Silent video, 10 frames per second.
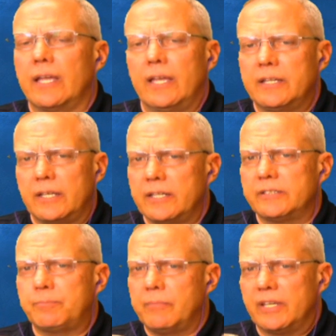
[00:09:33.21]
and, and
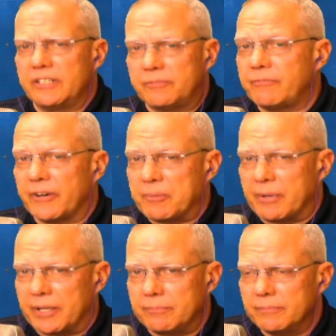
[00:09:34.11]
it's and it's very
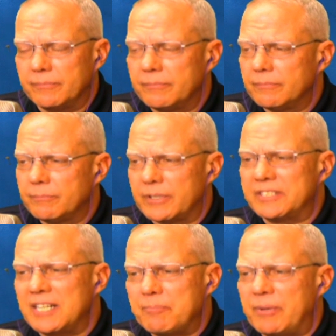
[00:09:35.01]
bad, but it's
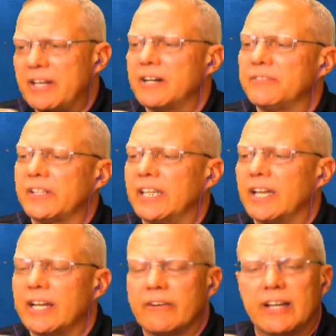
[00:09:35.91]
not bad enough that the
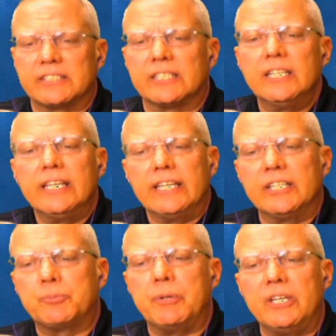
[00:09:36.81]
I R S
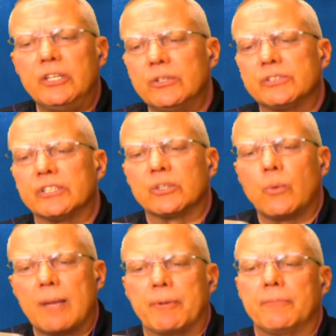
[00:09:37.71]
is being used as a
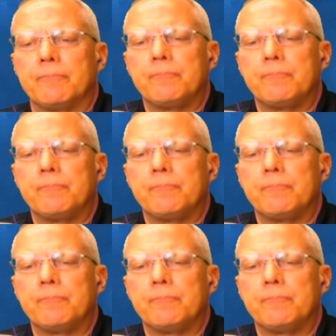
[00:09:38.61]
weapon.